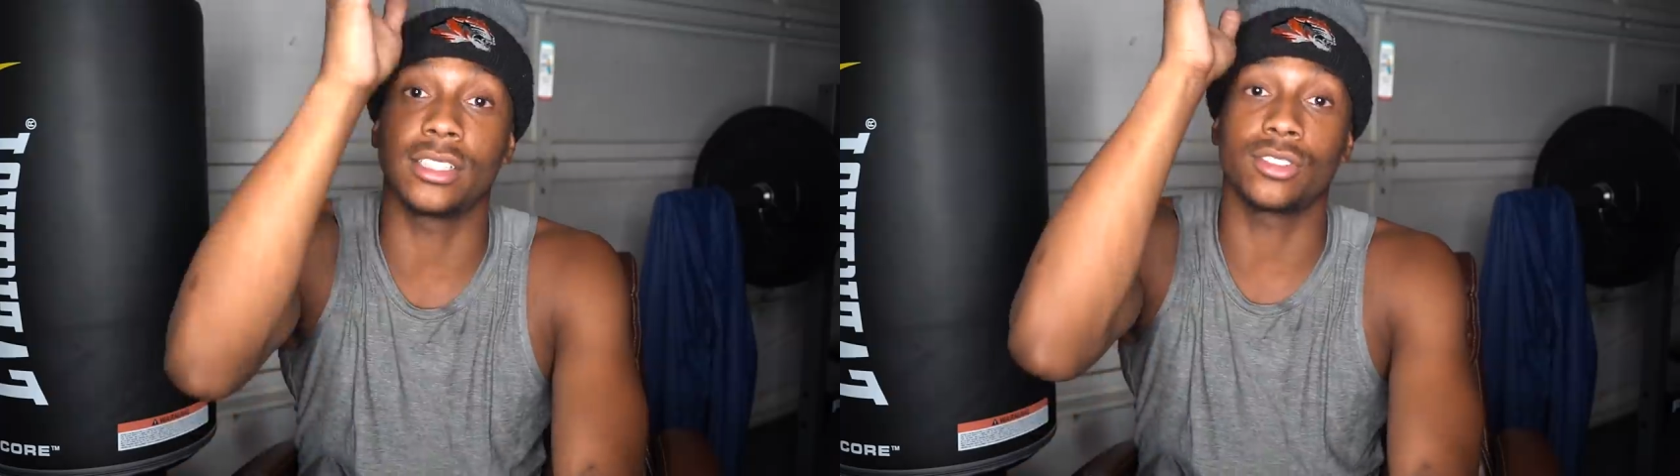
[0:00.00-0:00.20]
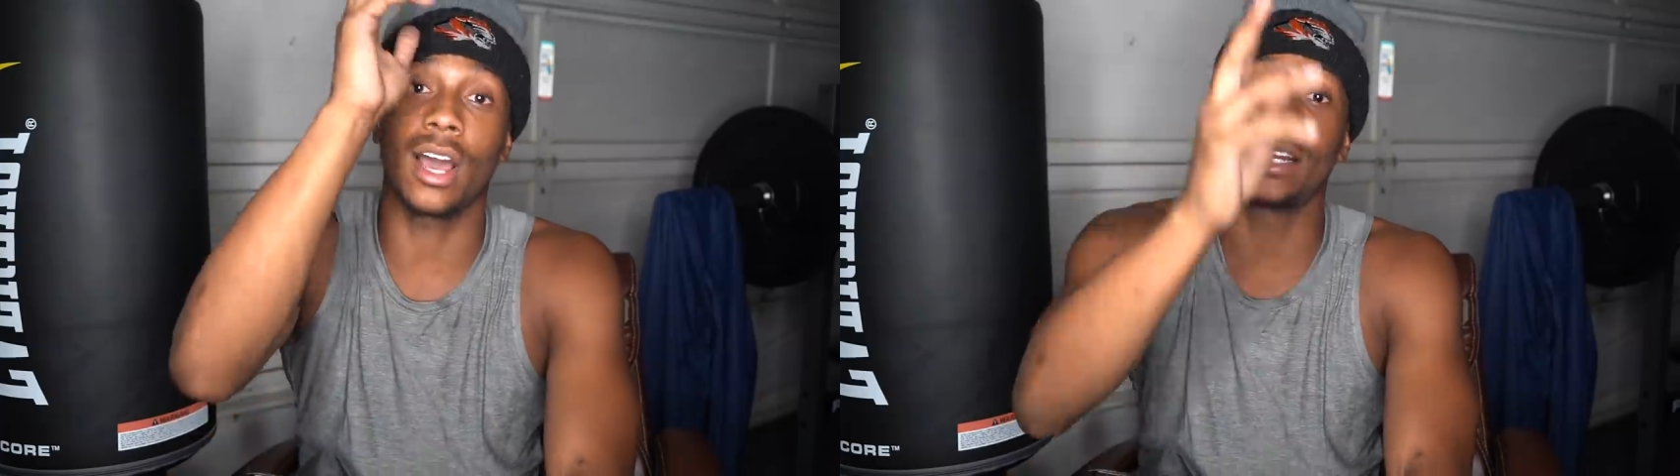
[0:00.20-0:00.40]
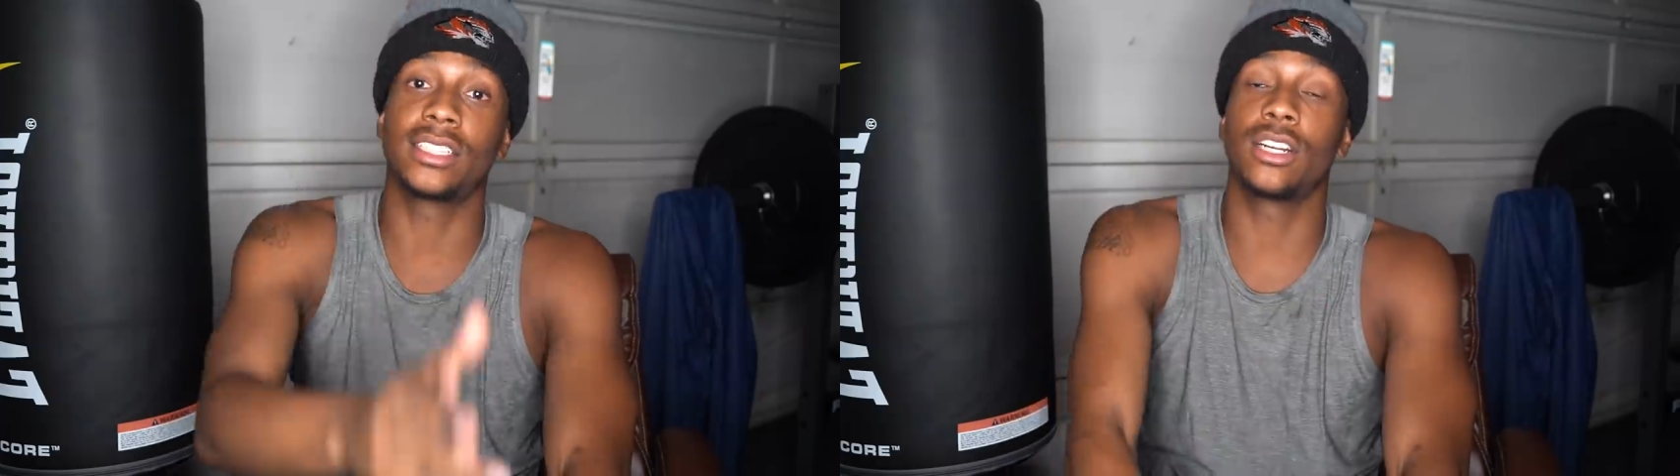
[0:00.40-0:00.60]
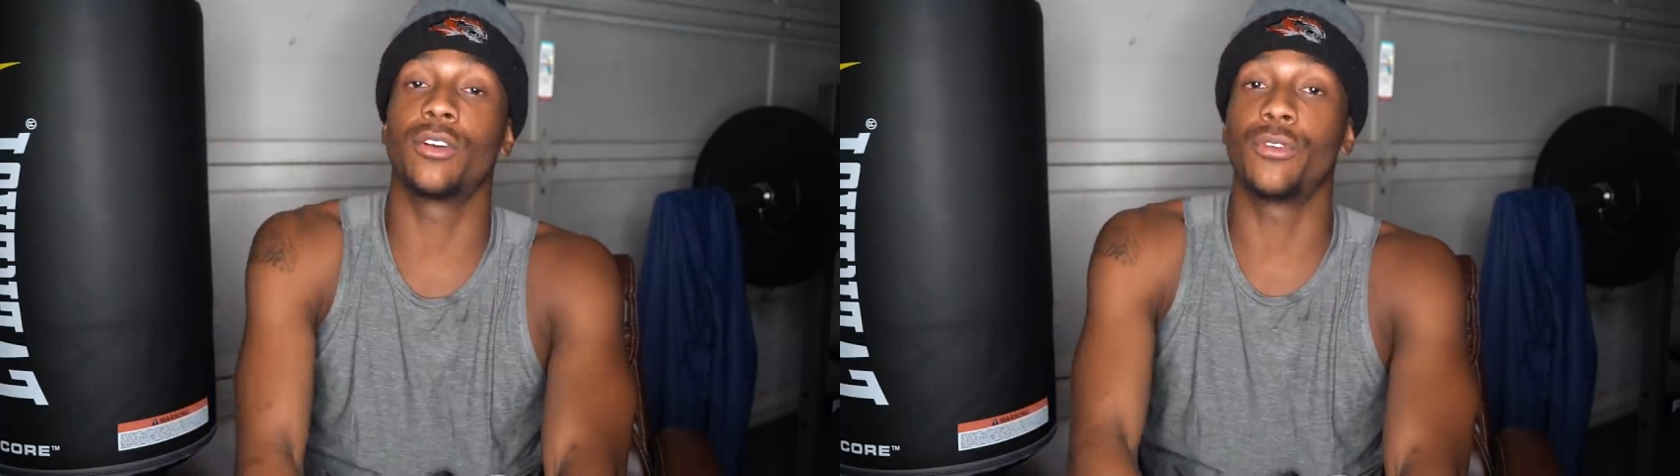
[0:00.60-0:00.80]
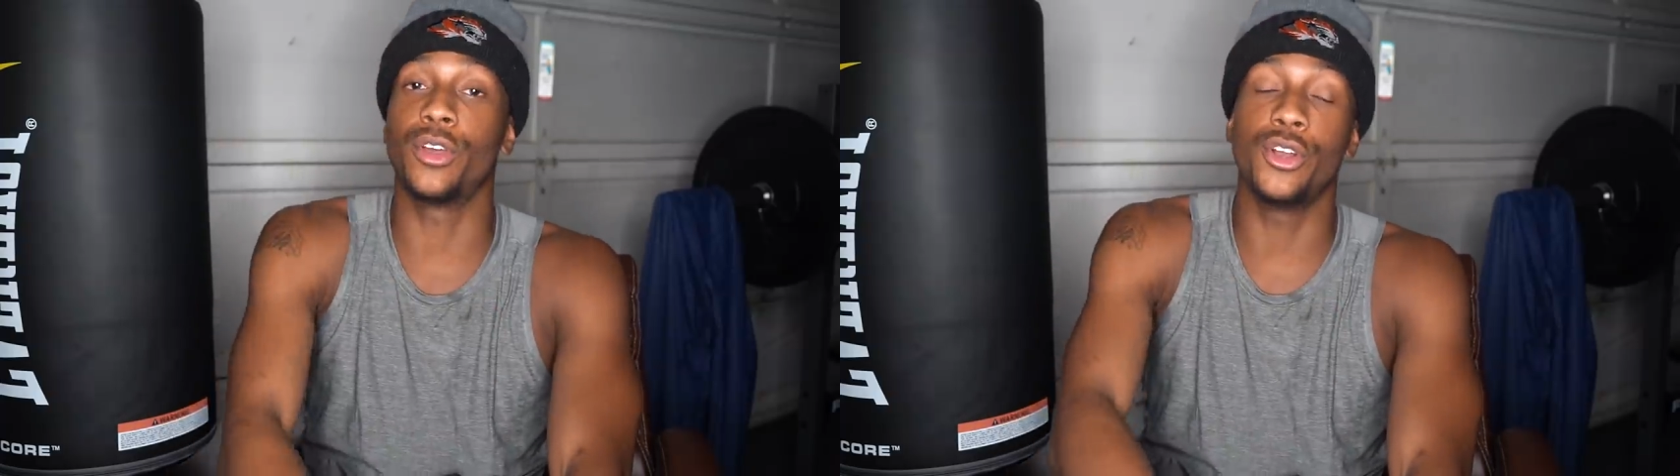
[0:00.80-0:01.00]
subscribe to the
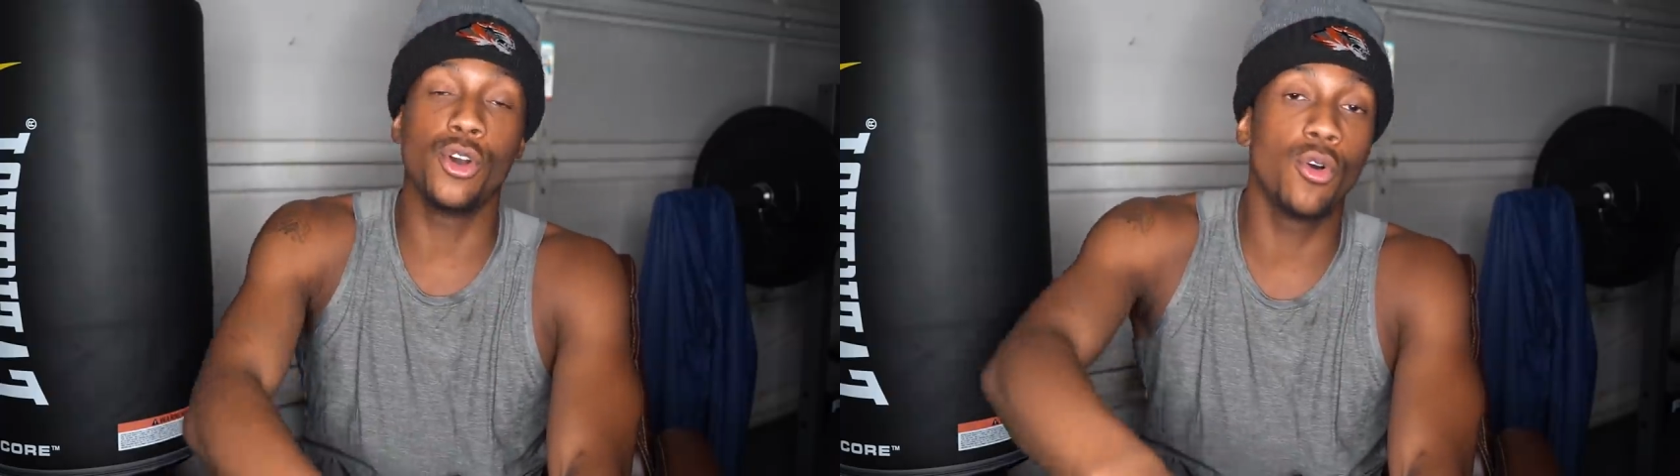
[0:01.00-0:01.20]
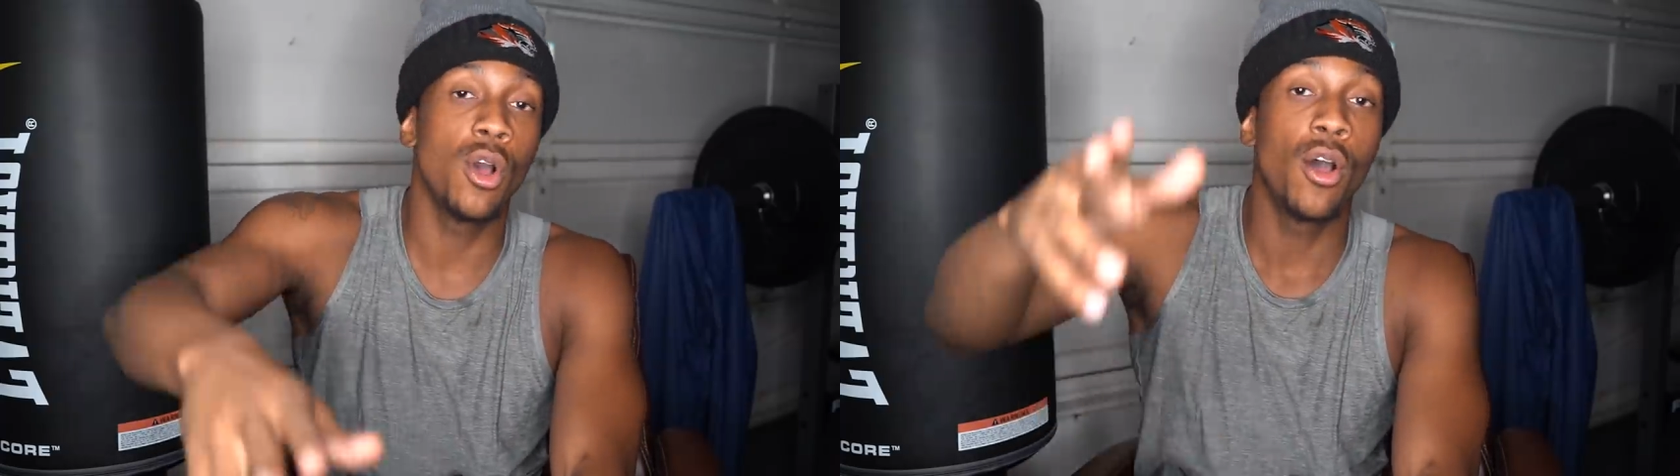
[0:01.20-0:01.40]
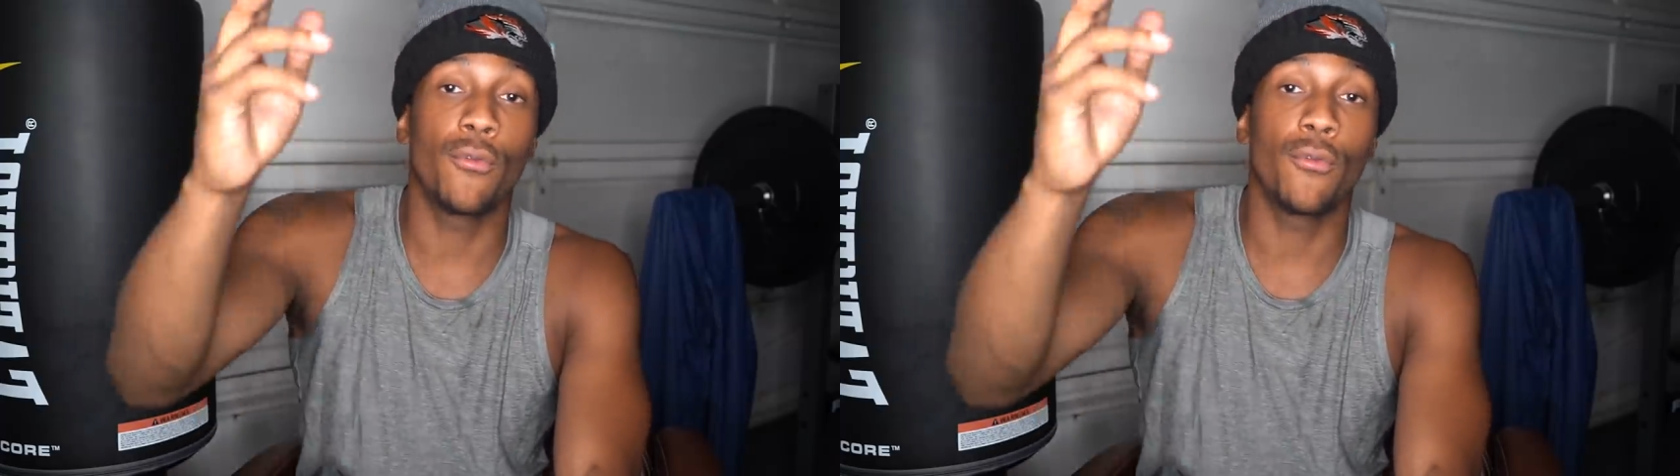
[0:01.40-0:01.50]
channel if you're new.